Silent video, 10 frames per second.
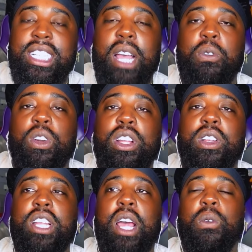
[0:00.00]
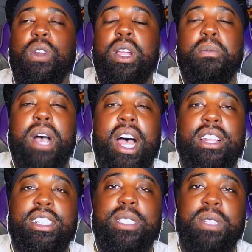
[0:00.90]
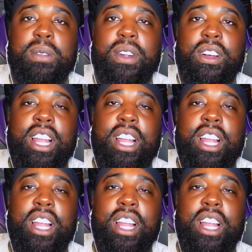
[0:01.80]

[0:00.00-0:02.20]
that really bothers me, bro.